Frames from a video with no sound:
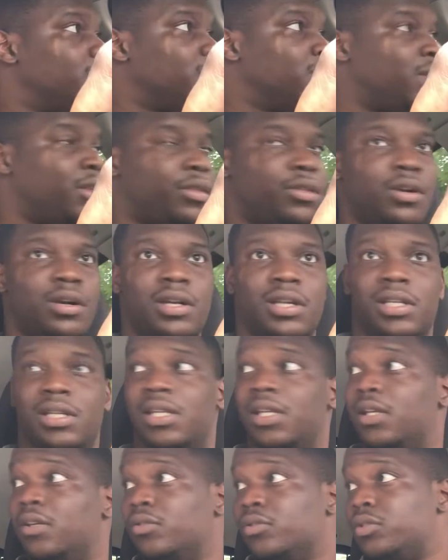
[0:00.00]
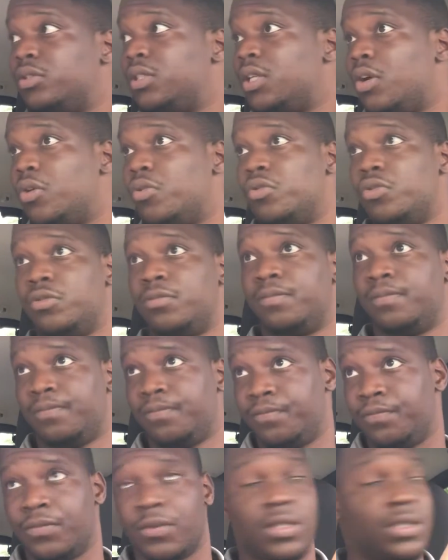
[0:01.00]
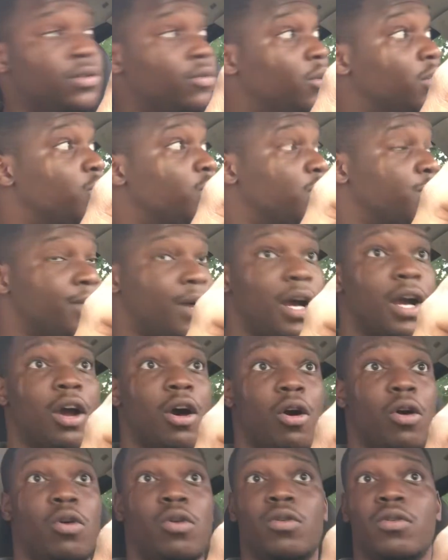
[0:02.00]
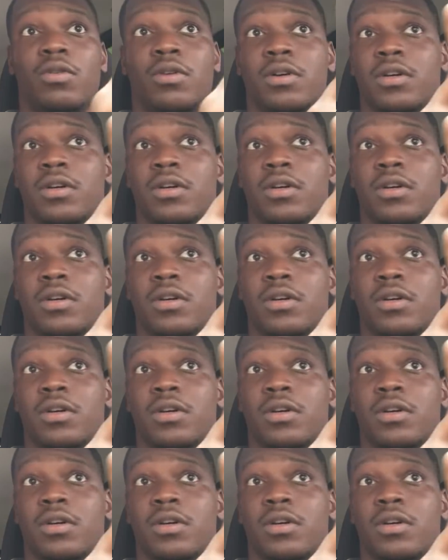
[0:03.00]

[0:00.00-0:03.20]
to 30 deals total, which was my goal,